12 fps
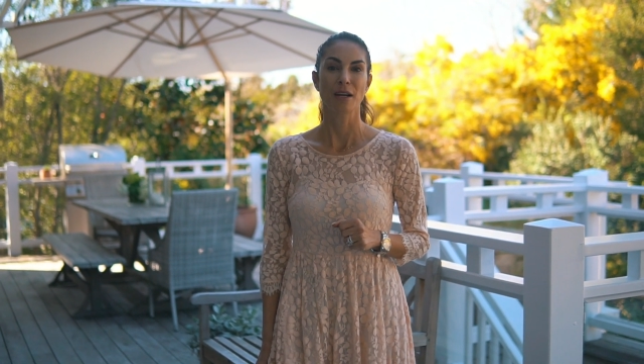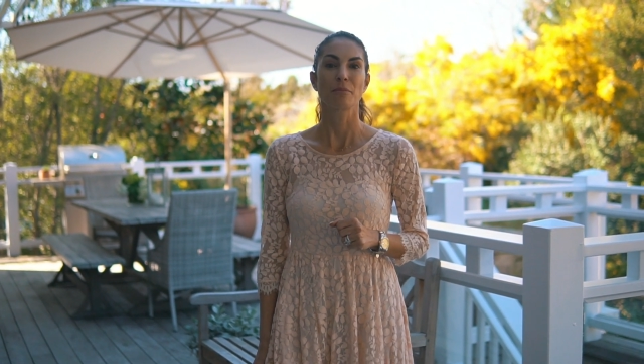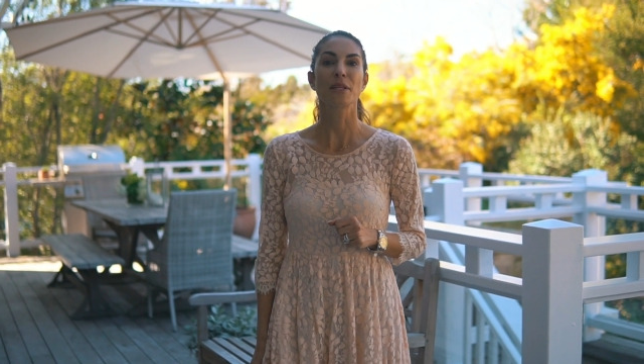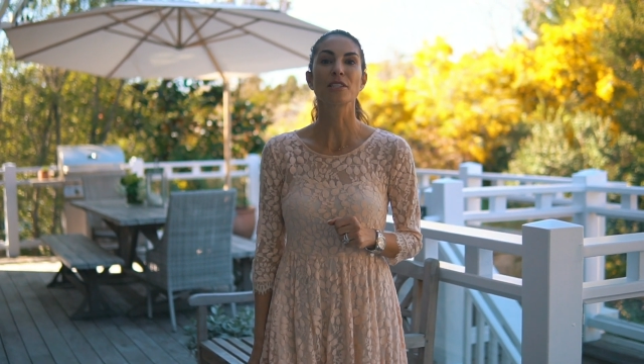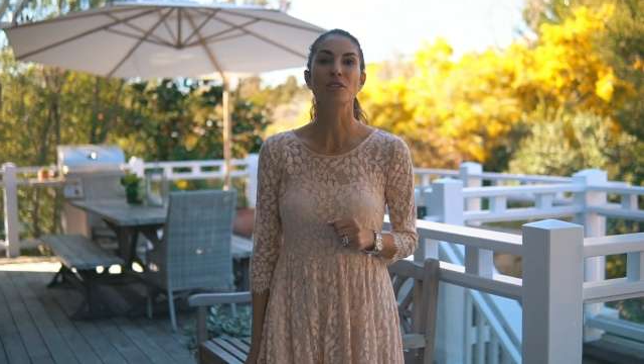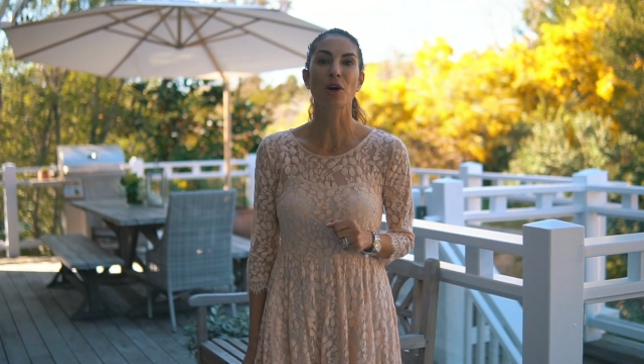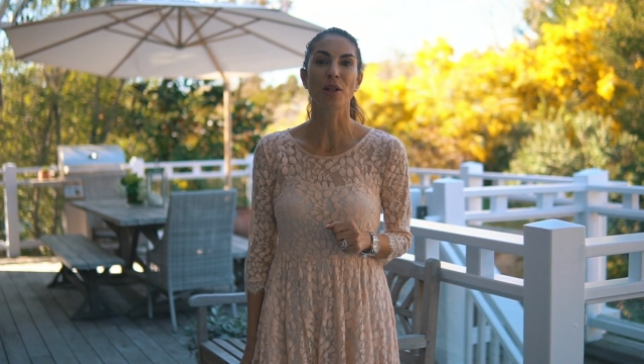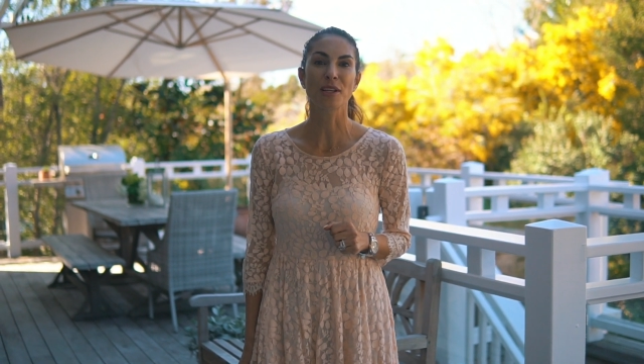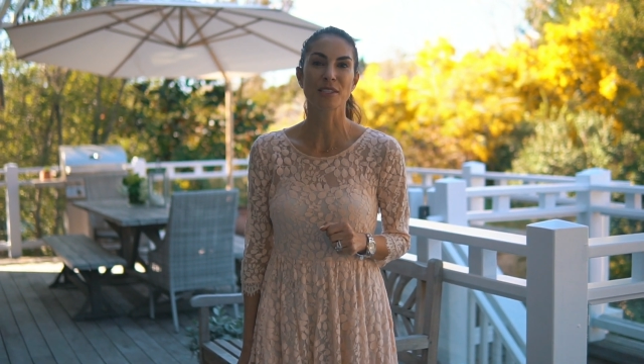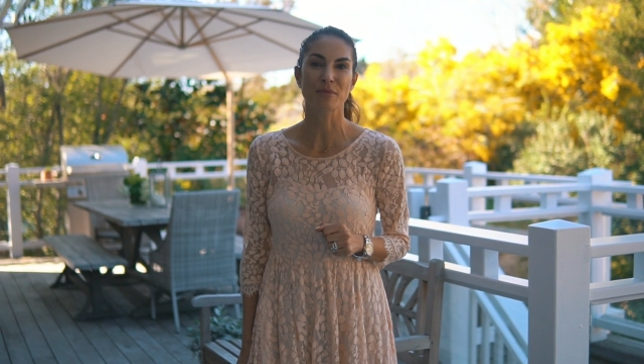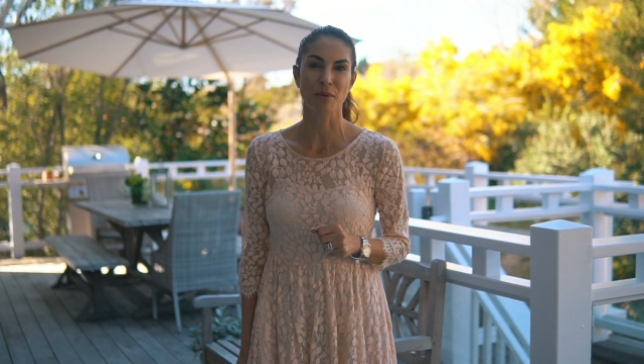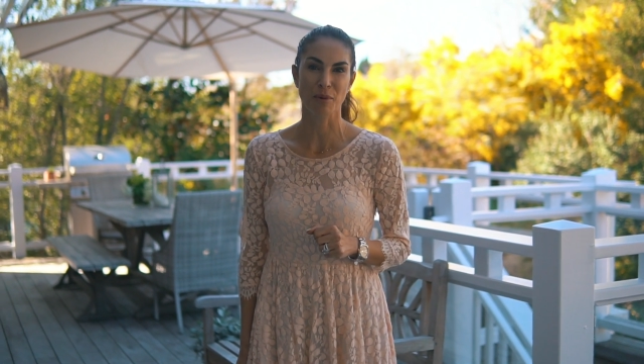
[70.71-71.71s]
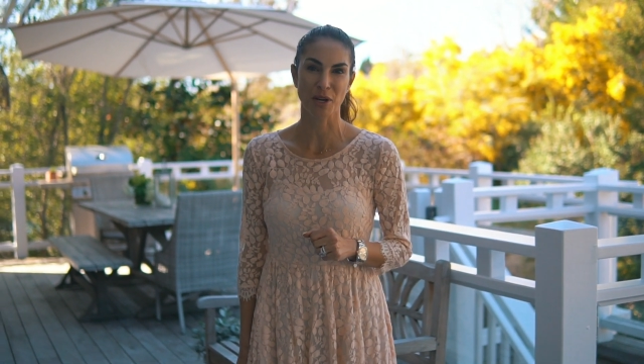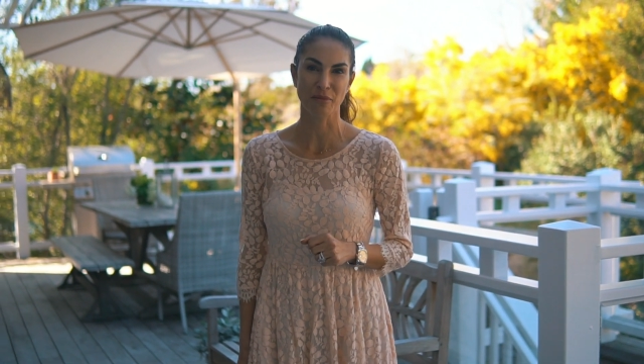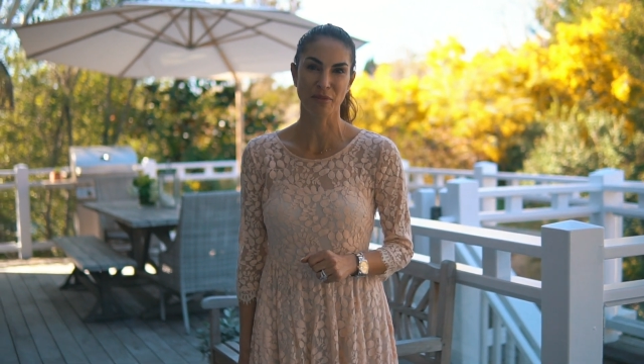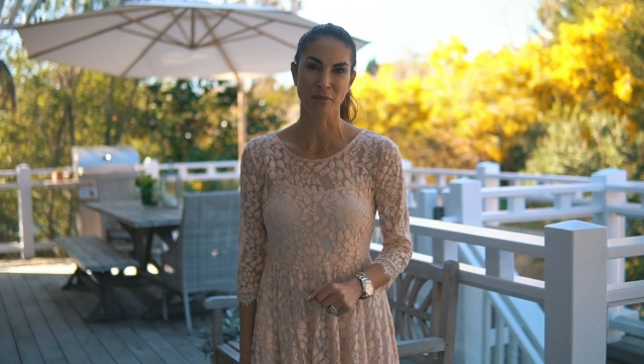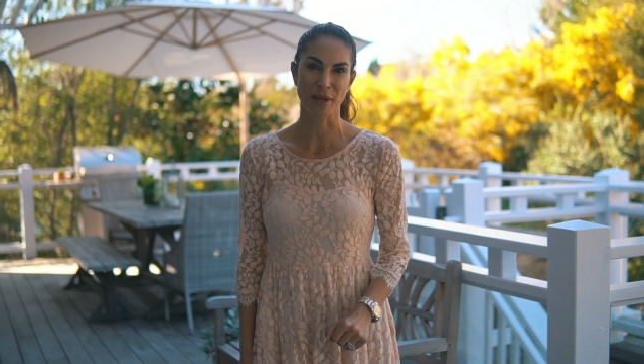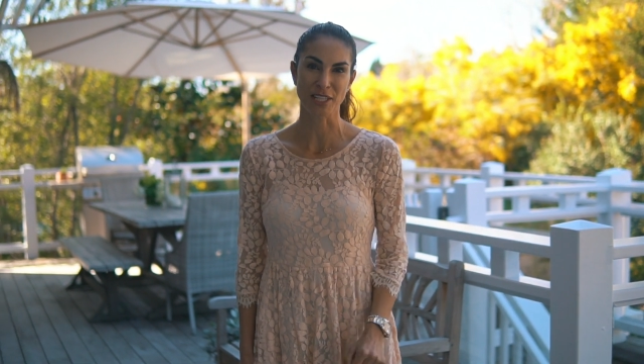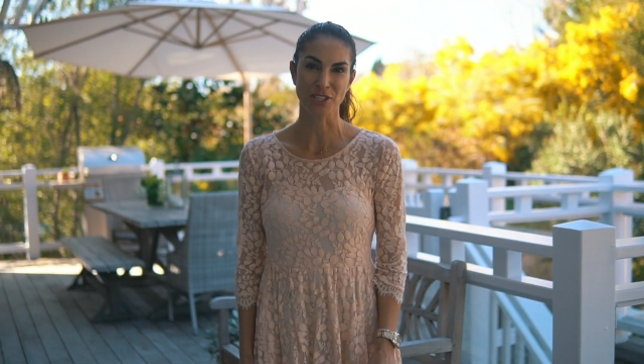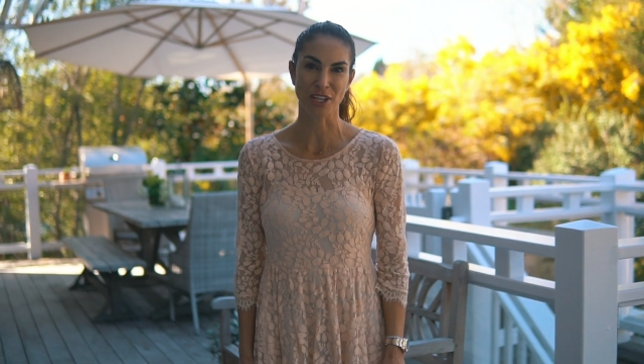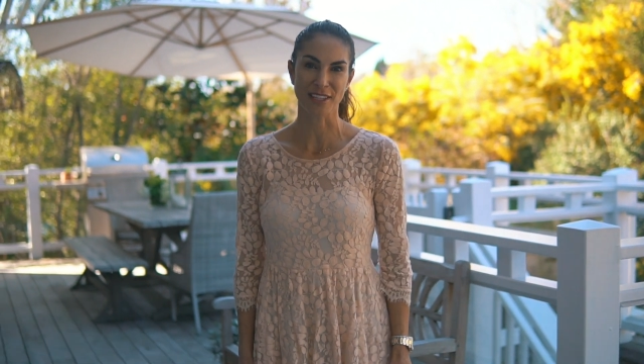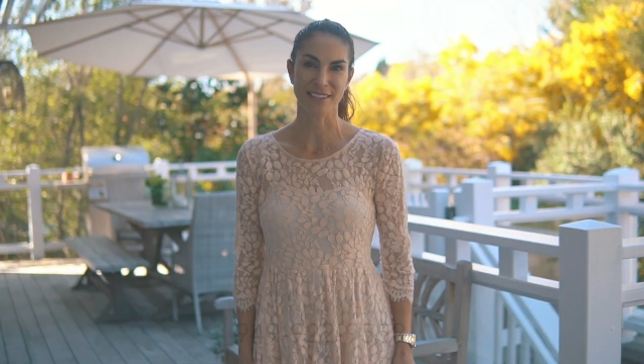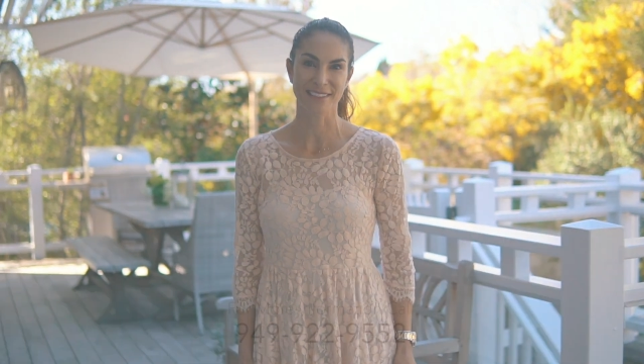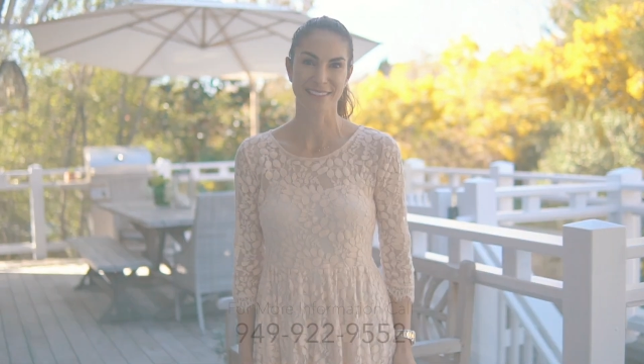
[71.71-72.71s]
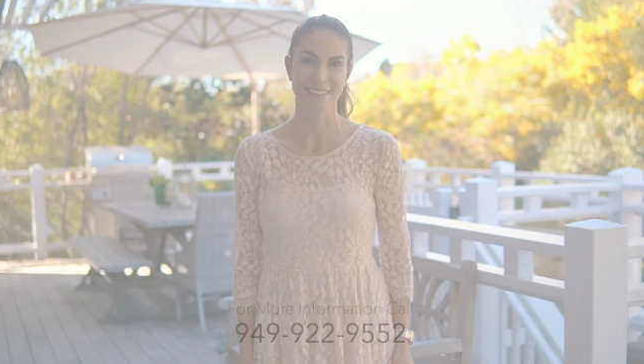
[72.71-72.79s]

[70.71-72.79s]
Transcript: Please call us for more information.